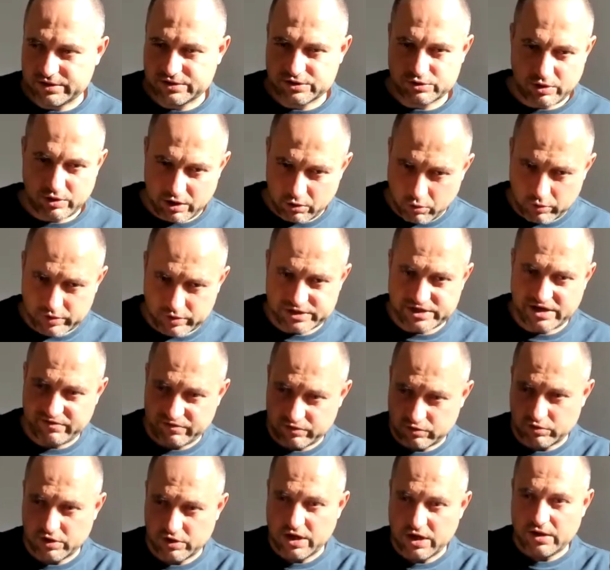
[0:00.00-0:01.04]
So I always have
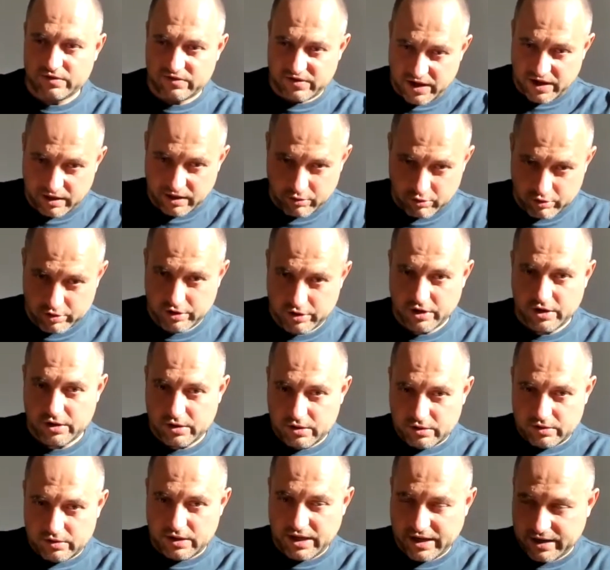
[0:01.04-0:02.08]
to tell her,
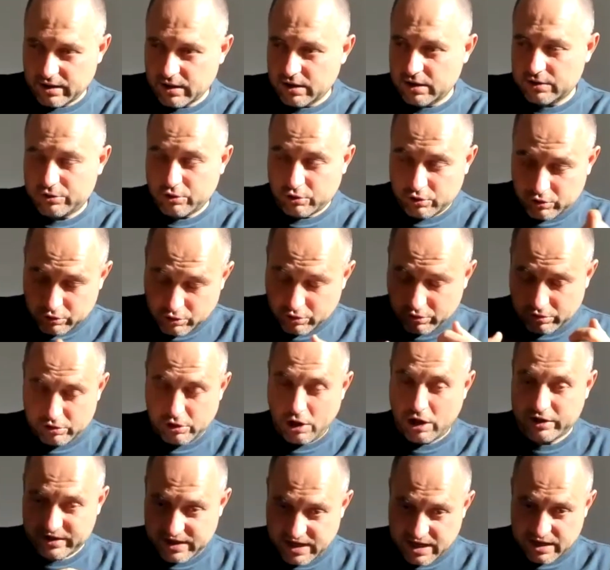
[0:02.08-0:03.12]
like,
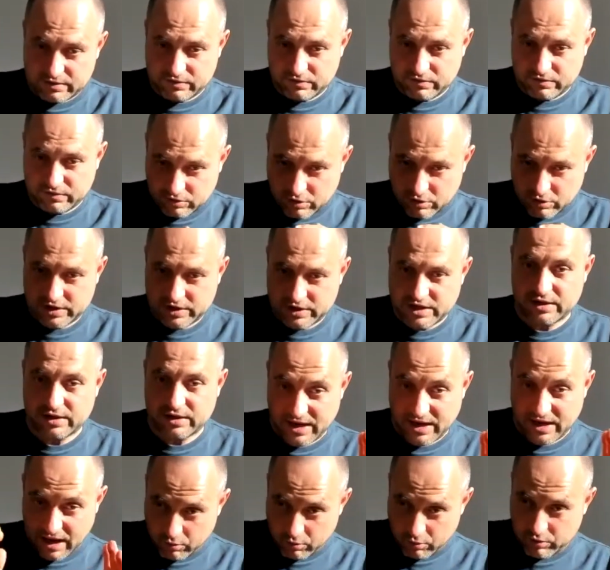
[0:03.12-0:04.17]
not yet.
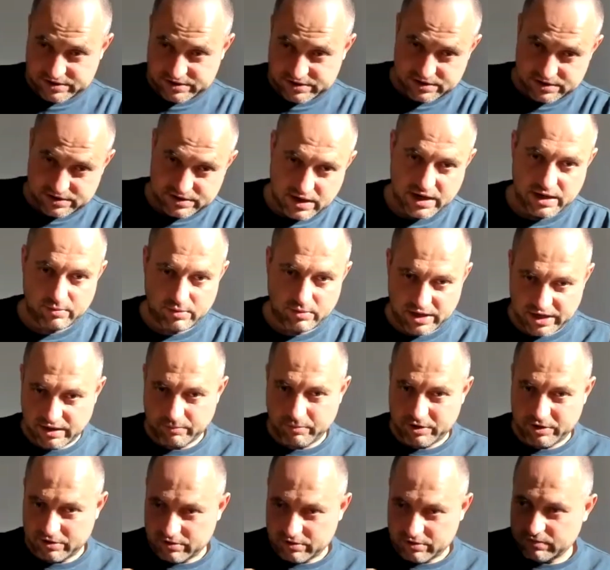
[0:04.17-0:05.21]
Now it's the time.
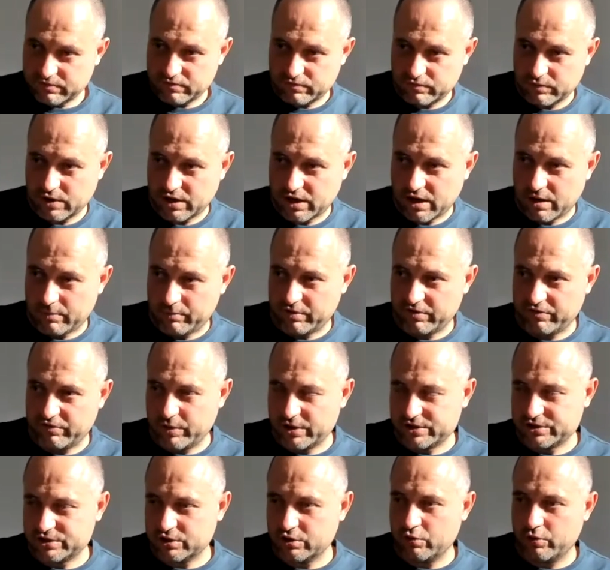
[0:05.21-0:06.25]
Like, but a couple of
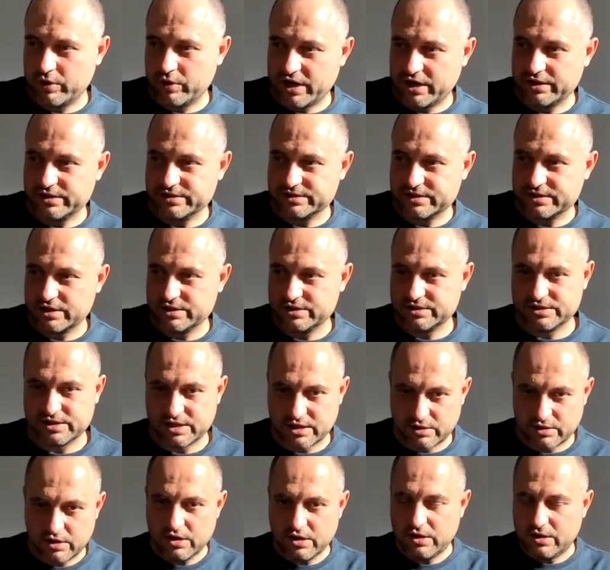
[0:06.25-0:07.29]
months ago we had a discussion. I
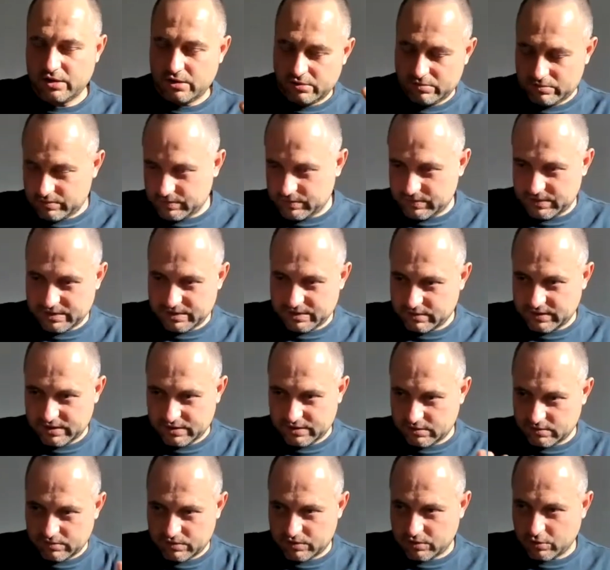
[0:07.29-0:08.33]
said,
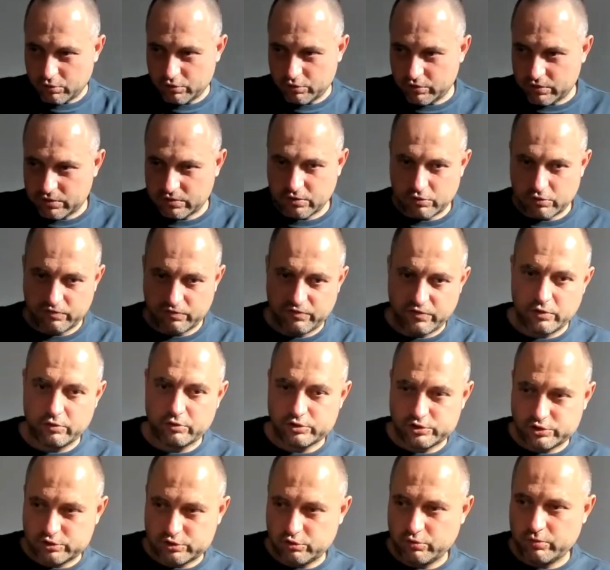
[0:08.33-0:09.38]
don't
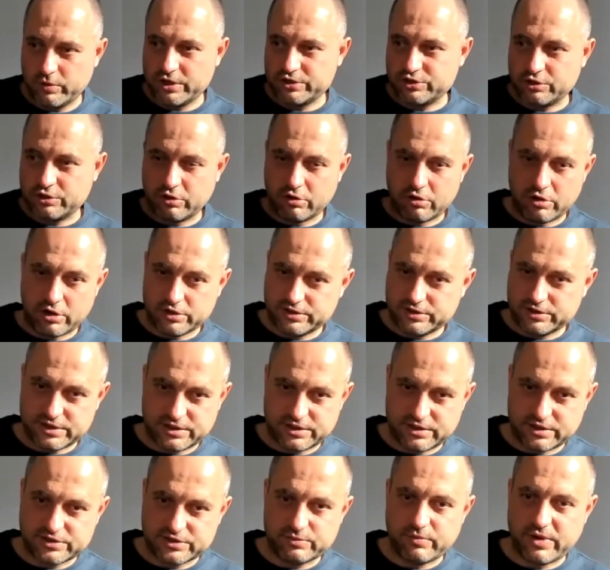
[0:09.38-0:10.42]
focus too much on costs. It
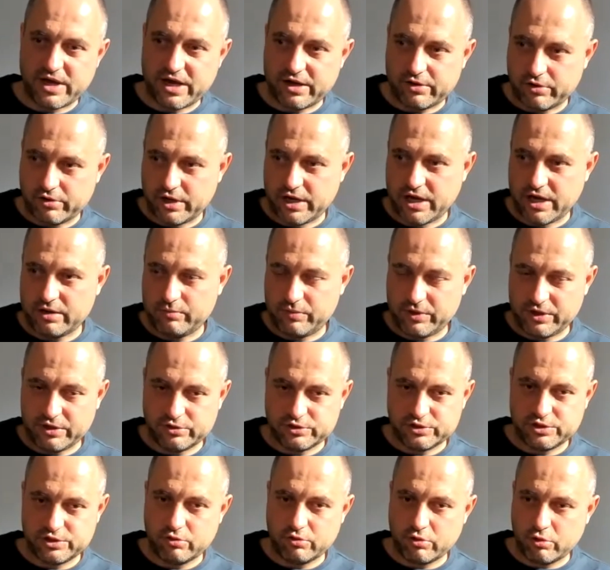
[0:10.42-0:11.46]
doesn't matter yet
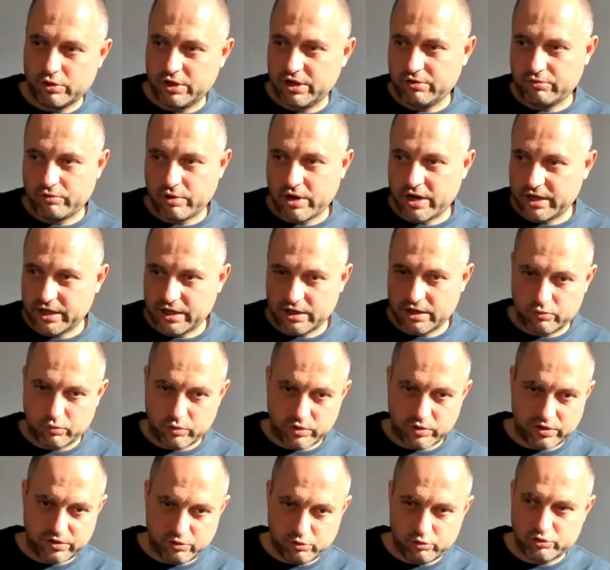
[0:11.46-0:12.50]
because you're only running it
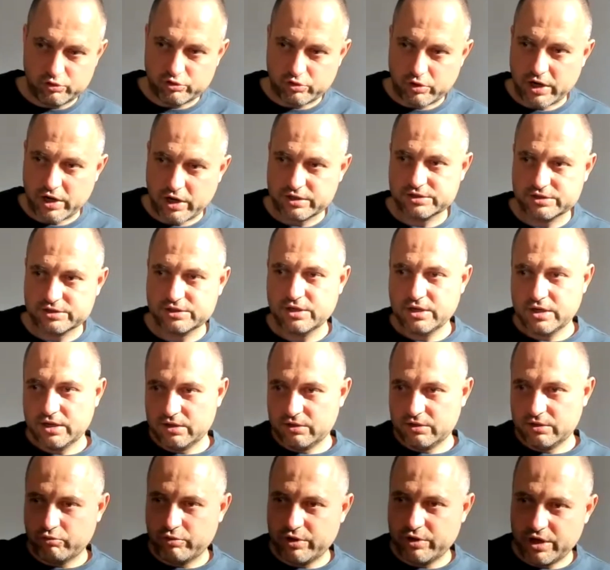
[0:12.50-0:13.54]
with 2 trucks.
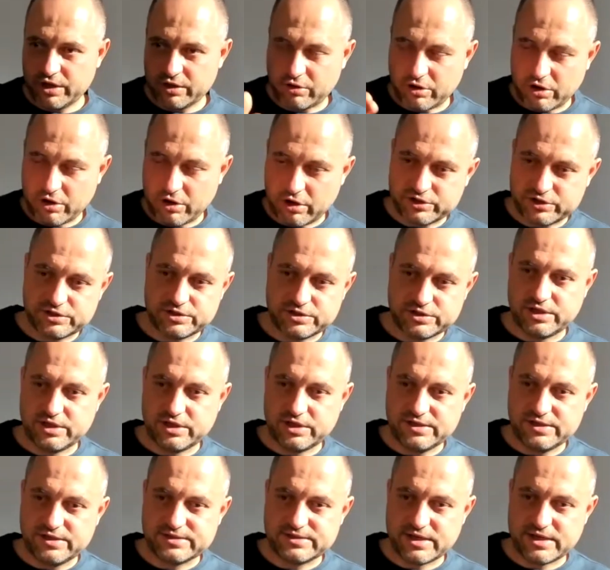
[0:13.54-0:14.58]
The real cost
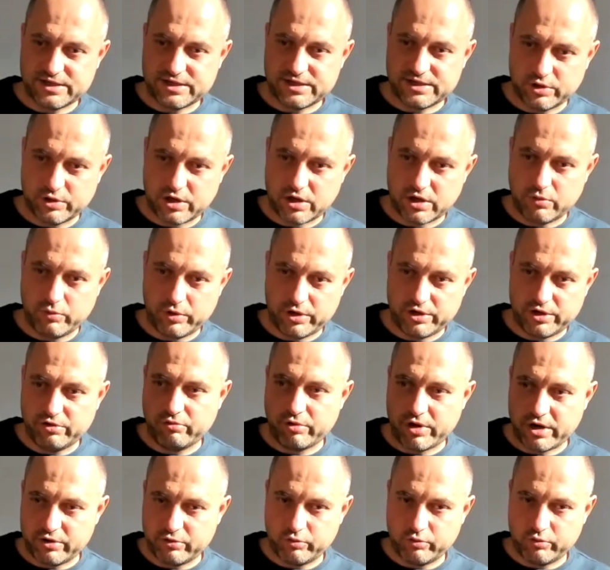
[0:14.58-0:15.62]
insights will come when you
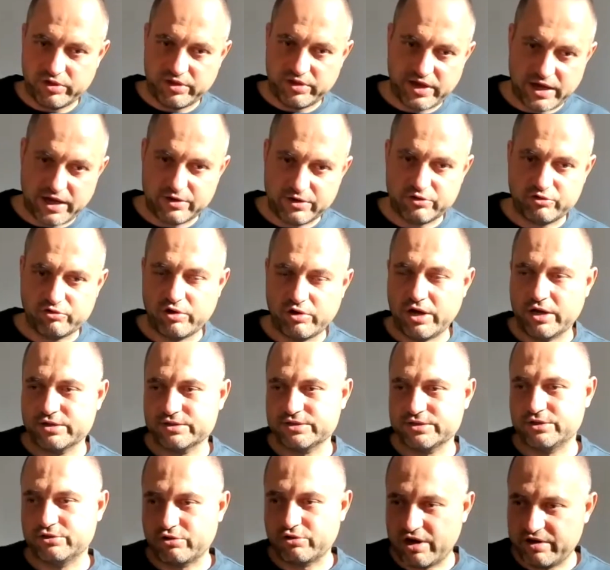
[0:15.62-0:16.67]
run it with 10 trucks
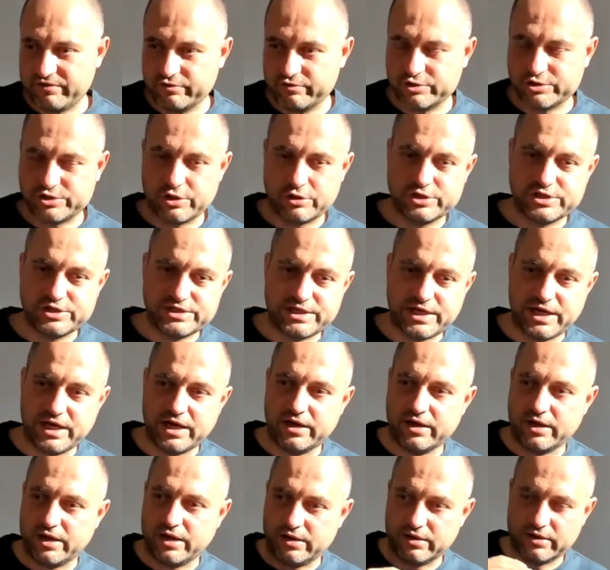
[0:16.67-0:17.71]
and drivers are sick
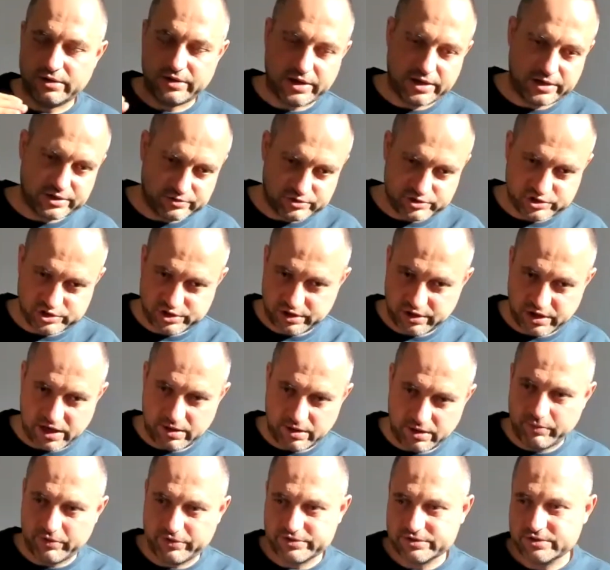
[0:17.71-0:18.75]
and kind of shit
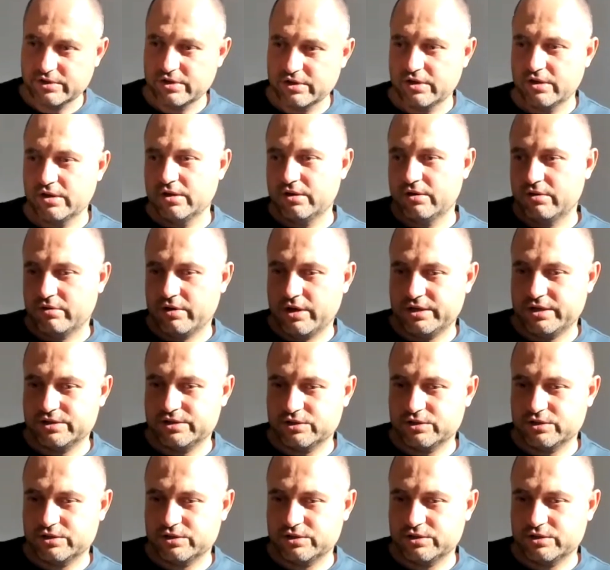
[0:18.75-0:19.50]
happens, right?